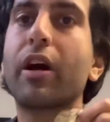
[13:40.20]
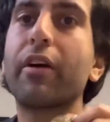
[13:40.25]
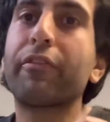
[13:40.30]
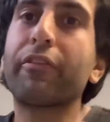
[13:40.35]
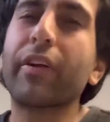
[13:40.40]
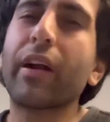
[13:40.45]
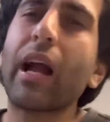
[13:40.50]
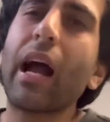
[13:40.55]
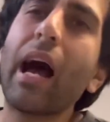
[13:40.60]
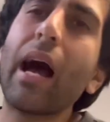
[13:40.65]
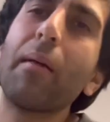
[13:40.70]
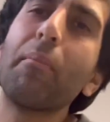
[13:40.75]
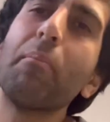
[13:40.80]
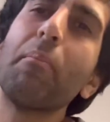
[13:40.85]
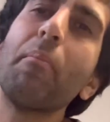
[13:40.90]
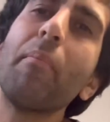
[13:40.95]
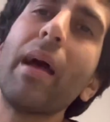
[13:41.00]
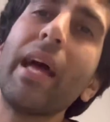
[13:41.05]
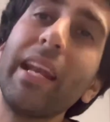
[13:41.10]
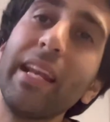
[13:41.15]
forgot
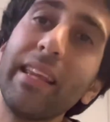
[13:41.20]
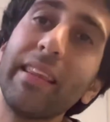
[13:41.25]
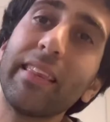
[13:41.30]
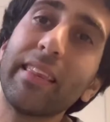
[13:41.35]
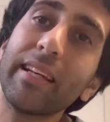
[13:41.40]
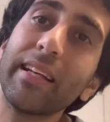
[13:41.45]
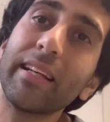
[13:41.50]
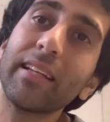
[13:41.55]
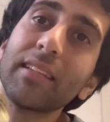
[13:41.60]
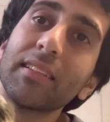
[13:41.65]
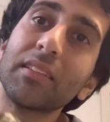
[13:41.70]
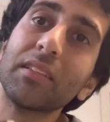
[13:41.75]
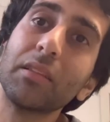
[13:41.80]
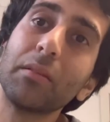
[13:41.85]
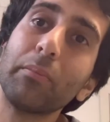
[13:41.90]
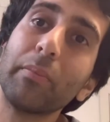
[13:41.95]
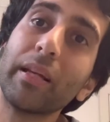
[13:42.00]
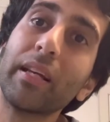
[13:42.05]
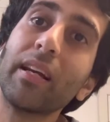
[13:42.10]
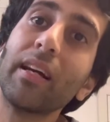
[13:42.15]
many things
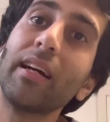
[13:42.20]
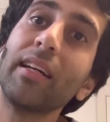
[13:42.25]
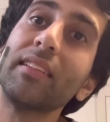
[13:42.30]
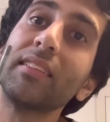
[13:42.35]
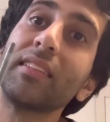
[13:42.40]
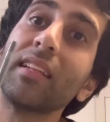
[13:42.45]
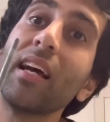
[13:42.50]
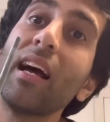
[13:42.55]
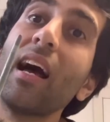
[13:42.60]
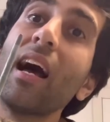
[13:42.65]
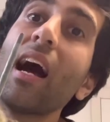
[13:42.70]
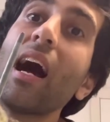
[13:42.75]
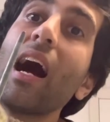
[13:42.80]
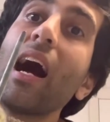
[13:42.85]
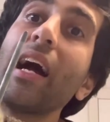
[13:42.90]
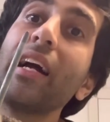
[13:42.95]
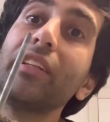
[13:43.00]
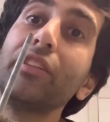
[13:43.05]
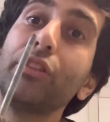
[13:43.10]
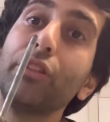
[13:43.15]
because
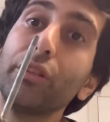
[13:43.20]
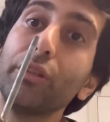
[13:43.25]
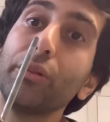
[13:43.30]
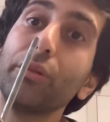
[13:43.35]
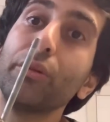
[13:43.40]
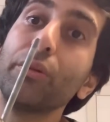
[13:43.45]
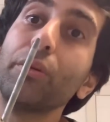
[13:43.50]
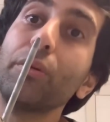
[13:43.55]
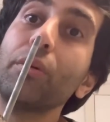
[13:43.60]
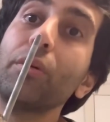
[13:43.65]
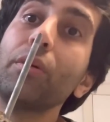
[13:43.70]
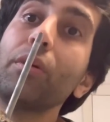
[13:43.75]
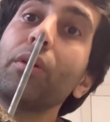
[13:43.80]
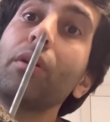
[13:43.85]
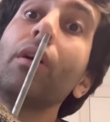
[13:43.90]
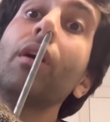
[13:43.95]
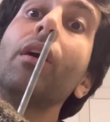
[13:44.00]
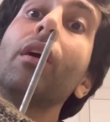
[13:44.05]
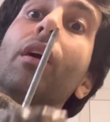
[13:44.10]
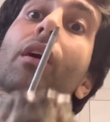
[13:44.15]
I do
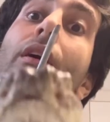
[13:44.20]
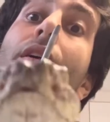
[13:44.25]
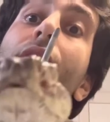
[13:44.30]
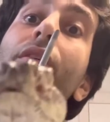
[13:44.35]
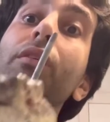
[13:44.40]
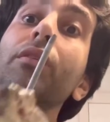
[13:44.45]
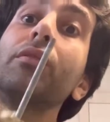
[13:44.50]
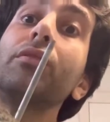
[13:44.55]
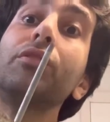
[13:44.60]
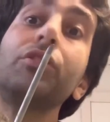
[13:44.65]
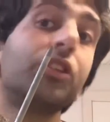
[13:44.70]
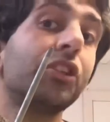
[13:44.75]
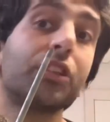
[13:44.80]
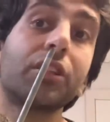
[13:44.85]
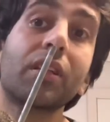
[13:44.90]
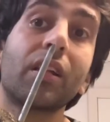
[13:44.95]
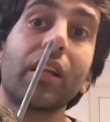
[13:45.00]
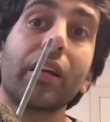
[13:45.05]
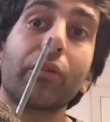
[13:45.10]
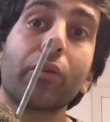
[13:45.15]
just
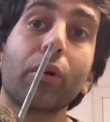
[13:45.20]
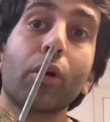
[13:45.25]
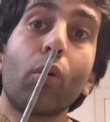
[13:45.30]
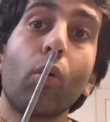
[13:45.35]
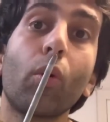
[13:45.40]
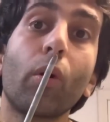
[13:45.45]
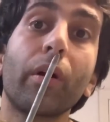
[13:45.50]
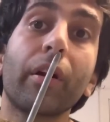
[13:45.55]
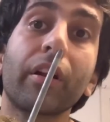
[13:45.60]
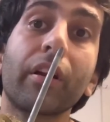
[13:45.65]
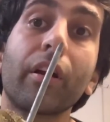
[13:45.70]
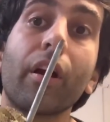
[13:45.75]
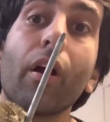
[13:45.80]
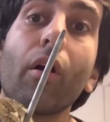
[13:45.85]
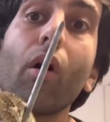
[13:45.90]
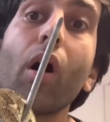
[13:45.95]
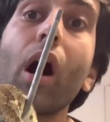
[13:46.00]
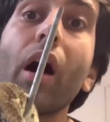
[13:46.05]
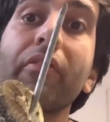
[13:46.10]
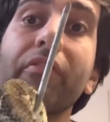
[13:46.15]
click record and go
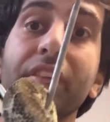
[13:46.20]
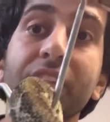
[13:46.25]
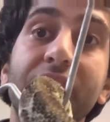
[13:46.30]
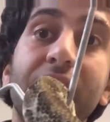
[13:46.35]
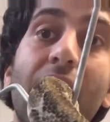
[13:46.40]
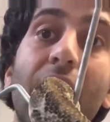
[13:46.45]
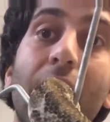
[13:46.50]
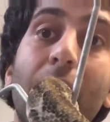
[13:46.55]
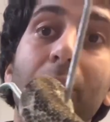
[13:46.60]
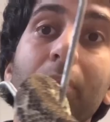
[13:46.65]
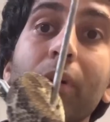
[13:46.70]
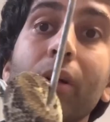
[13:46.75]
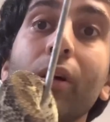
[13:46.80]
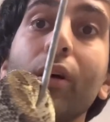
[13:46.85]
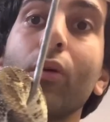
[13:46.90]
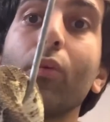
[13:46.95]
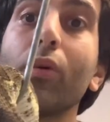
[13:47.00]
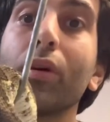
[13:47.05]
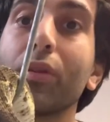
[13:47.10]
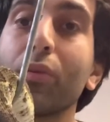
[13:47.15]
off the top
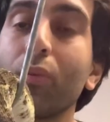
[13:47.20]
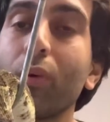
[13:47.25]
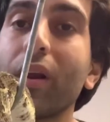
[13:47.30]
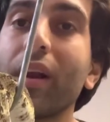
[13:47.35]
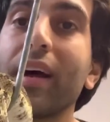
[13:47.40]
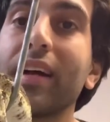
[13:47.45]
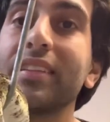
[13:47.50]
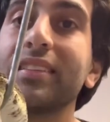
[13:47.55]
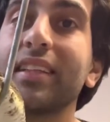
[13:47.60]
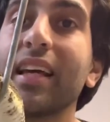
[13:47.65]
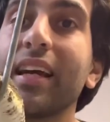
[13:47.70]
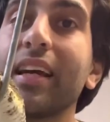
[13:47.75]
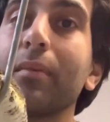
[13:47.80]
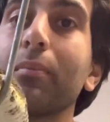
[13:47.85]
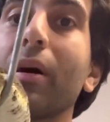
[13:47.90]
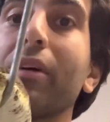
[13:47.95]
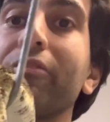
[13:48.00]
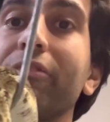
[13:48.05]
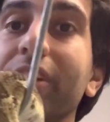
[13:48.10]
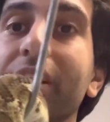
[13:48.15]
with what I say in
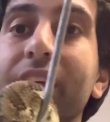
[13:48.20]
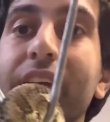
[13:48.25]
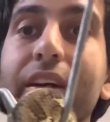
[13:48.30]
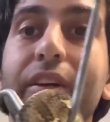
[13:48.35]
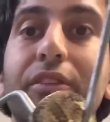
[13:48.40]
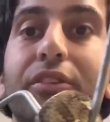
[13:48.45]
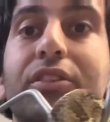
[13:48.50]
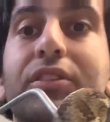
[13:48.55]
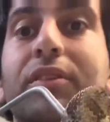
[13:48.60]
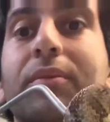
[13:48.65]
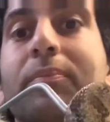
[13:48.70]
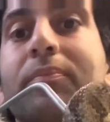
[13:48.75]
my videos.